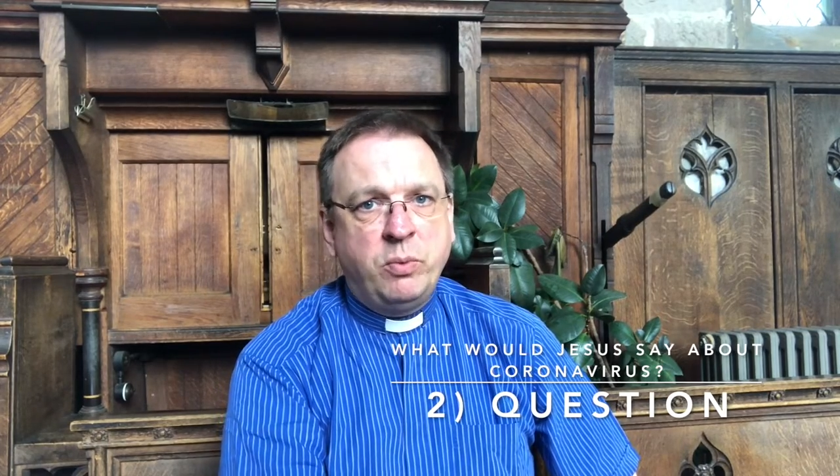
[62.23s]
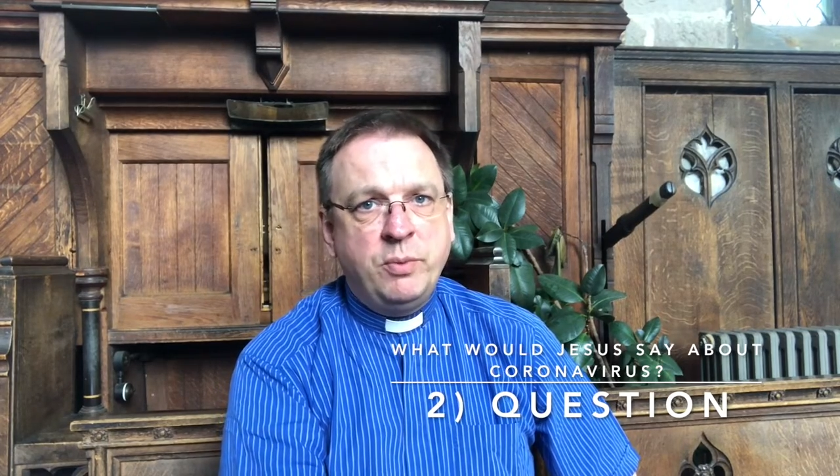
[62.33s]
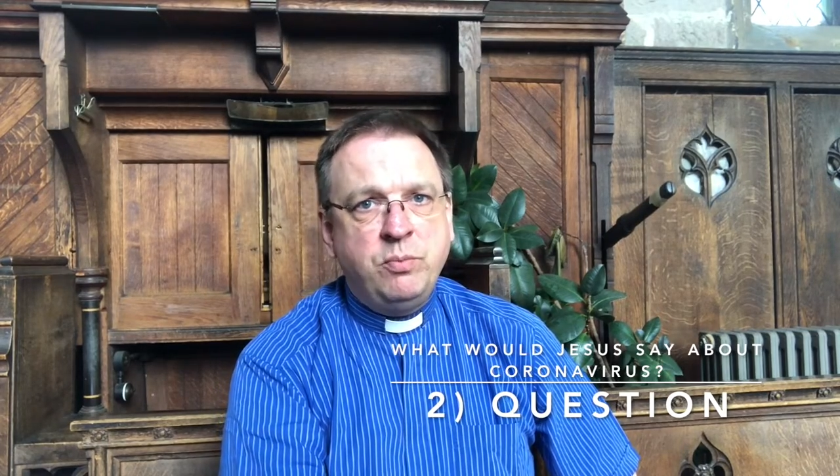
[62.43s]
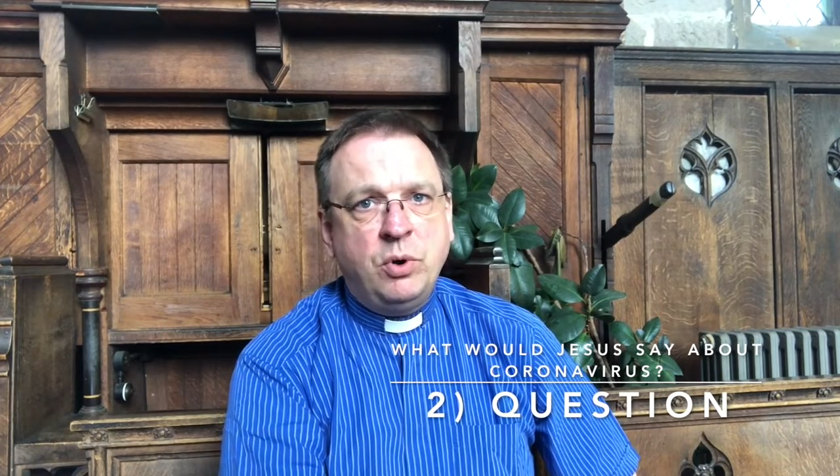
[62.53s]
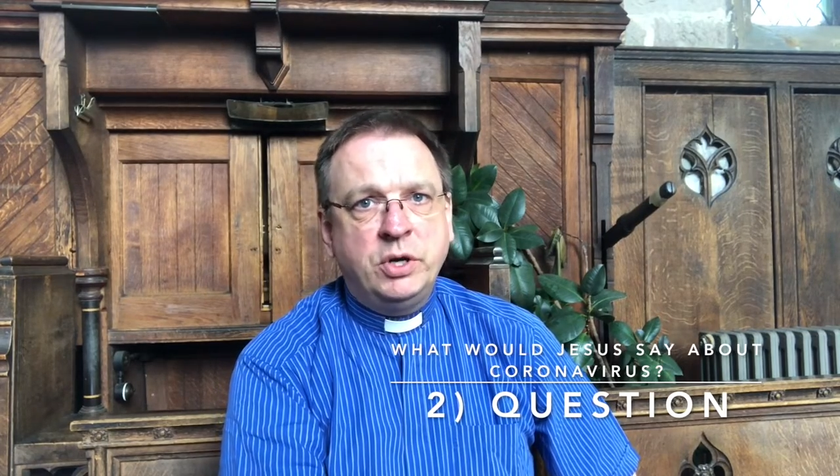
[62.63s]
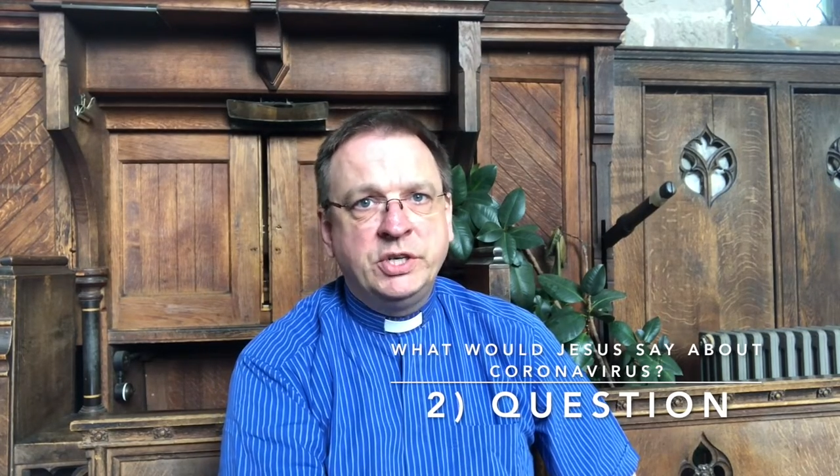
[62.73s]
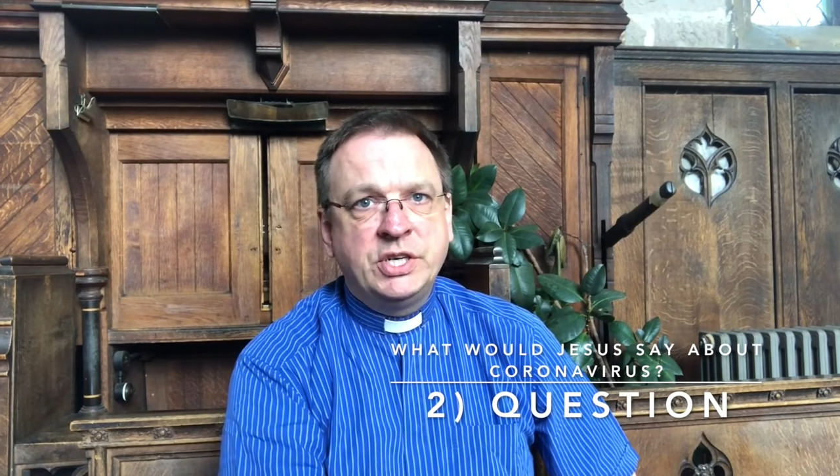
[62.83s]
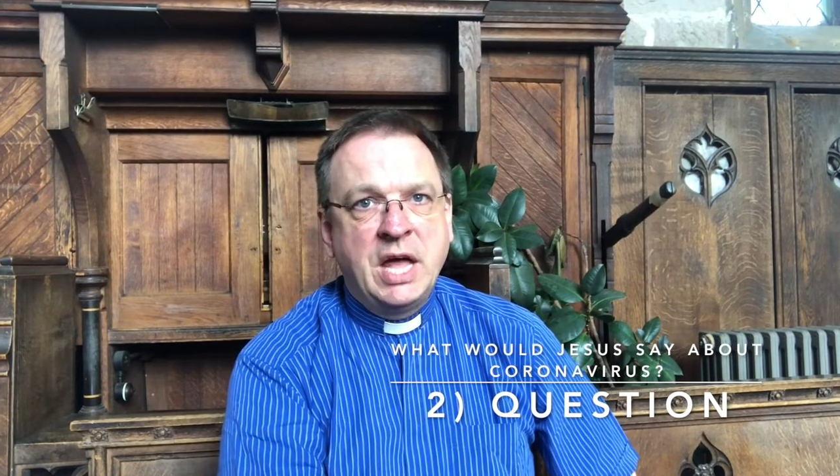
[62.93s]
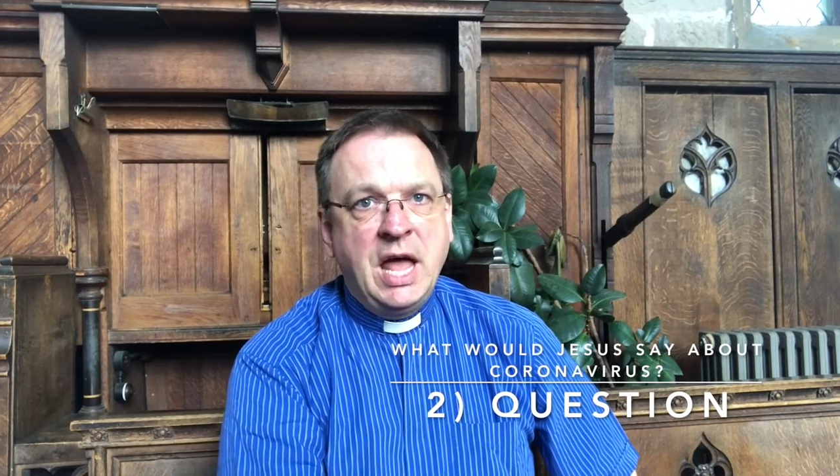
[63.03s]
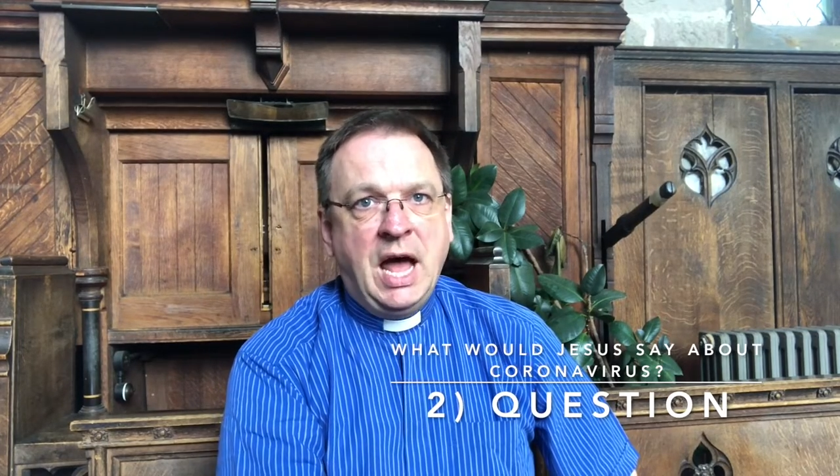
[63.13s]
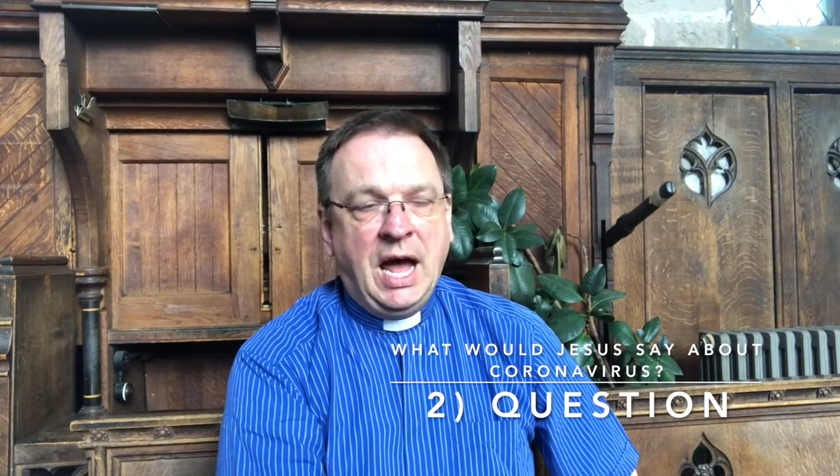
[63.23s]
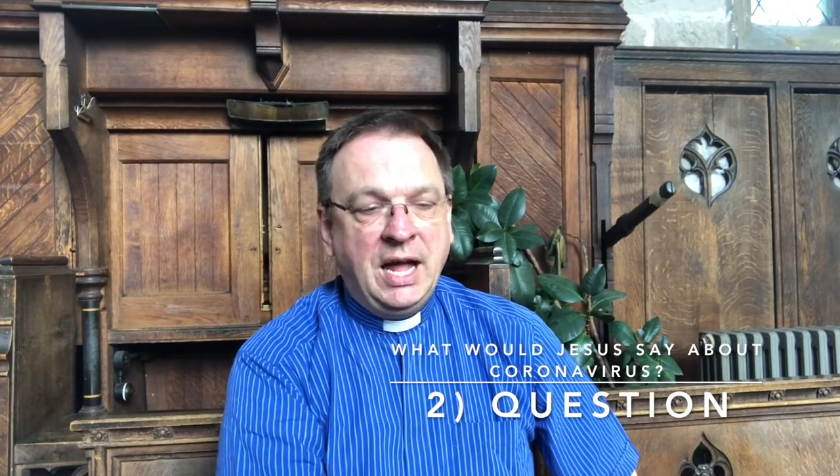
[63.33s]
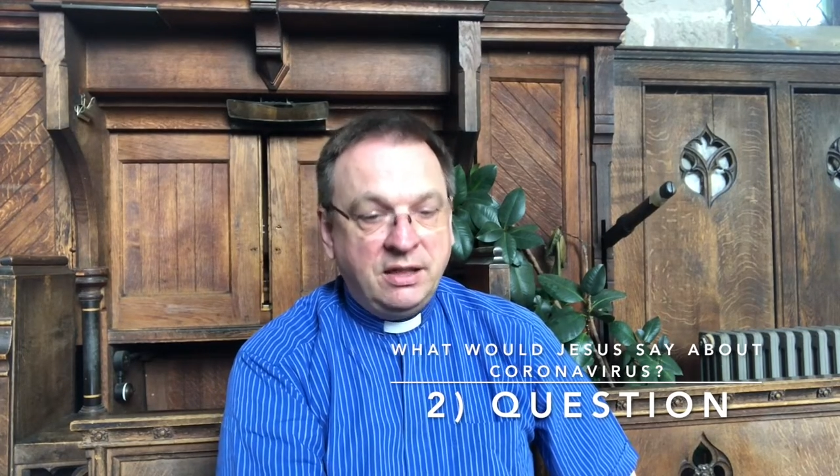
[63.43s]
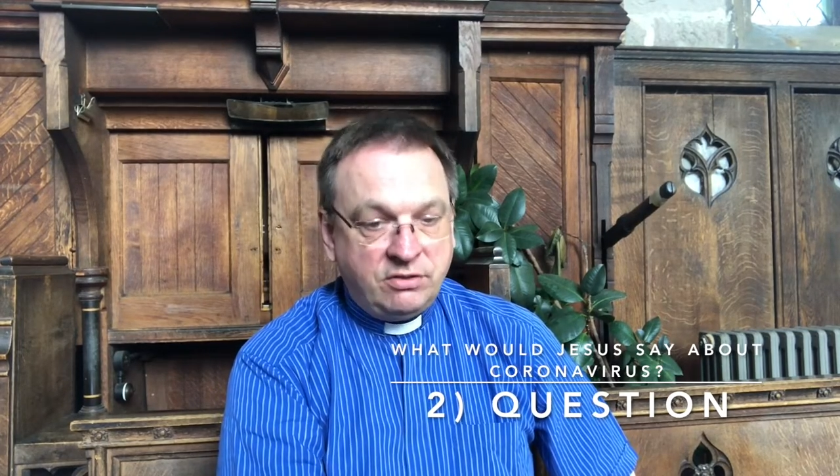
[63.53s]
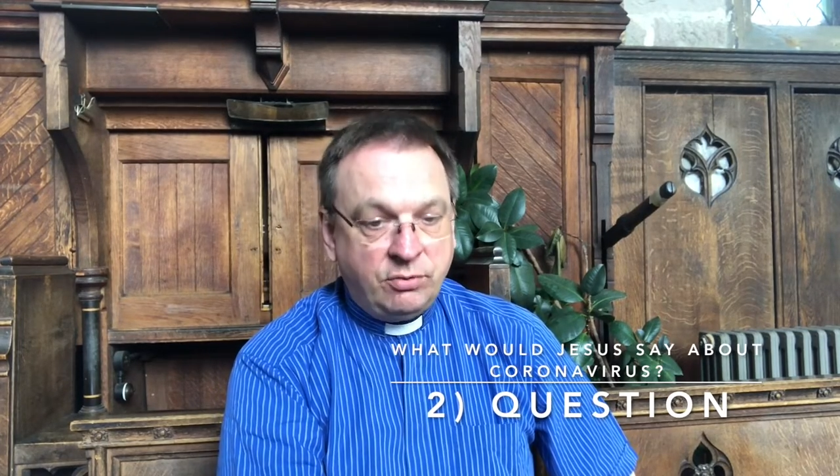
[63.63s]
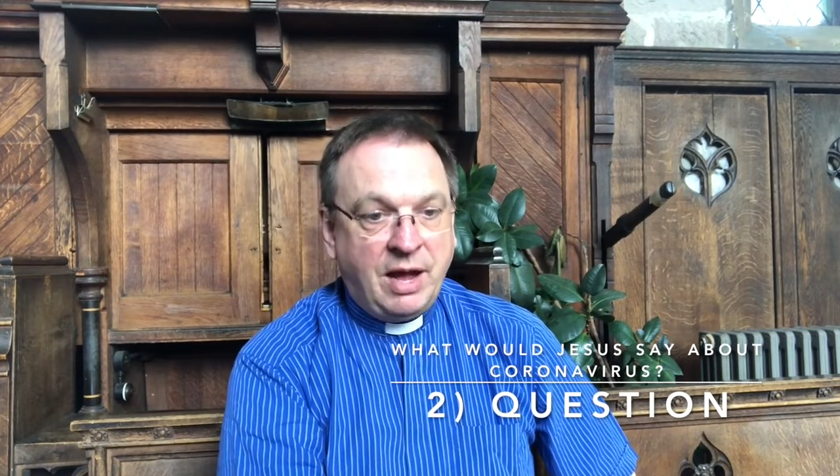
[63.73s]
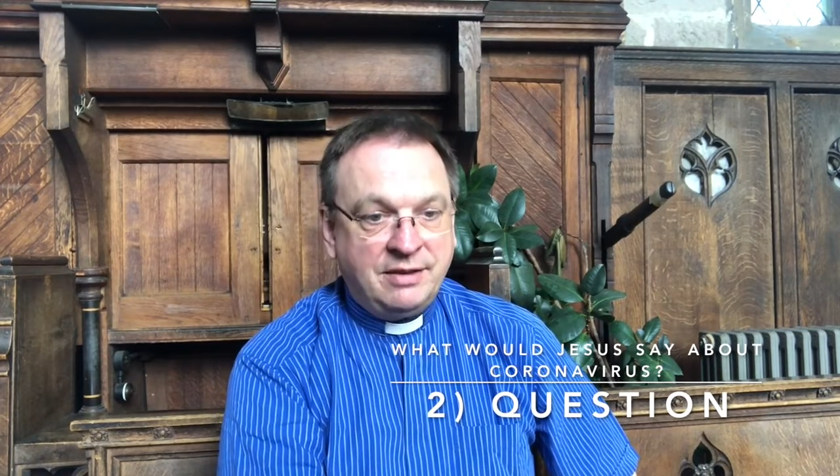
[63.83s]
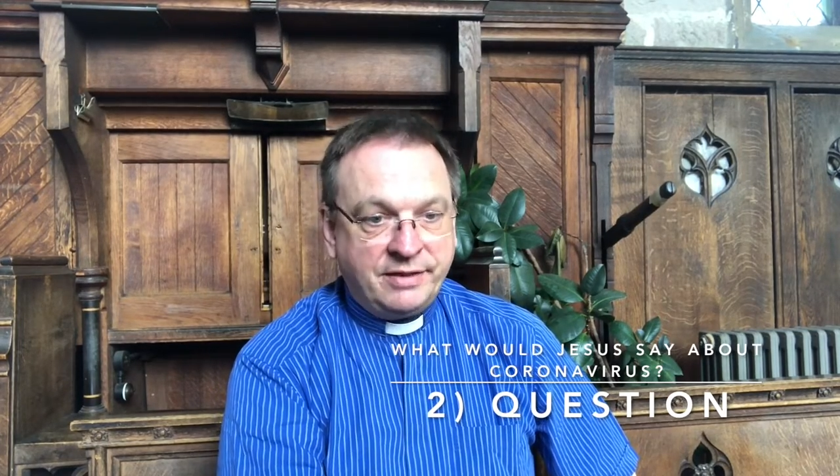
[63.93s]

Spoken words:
want, and to ask